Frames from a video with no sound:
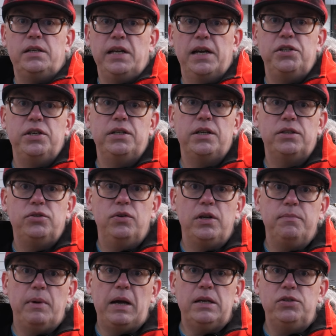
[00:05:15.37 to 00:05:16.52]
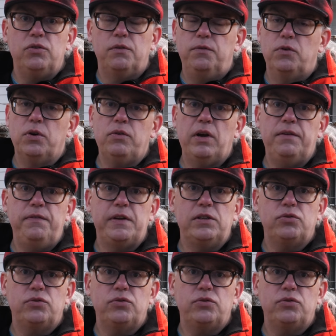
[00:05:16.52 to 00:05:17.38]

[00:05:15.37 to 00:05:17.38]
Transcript: attaching the tuning box to a photographic